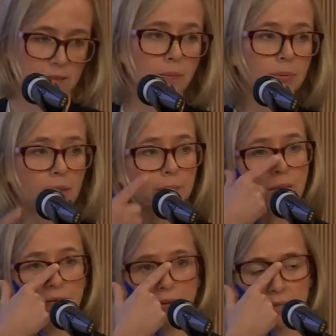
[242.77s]

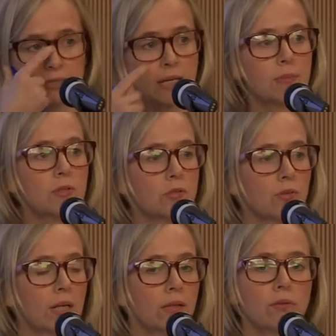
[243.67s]
WWF has
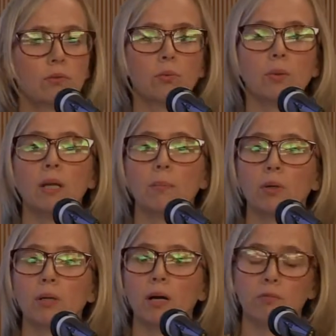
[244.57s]
demonstrated through a
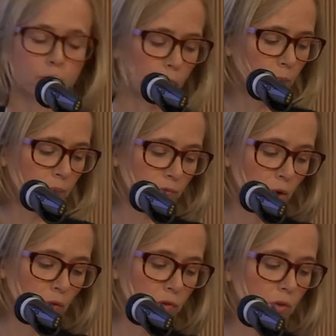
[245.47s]
number of what we've
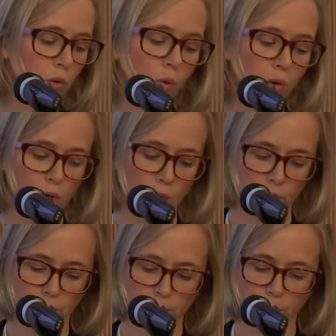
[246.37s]
called
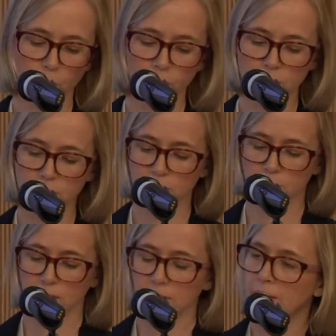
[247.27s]
scorecard
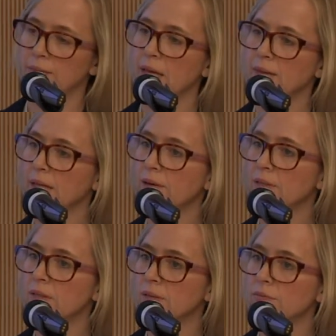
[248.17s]
reports that there
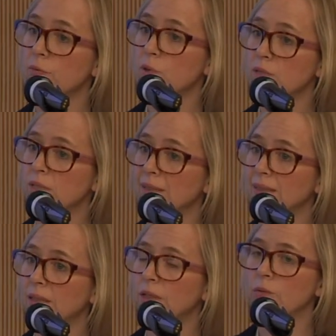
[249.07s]
is
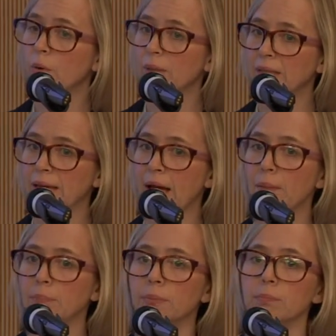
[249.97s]
unfortunately a growing gap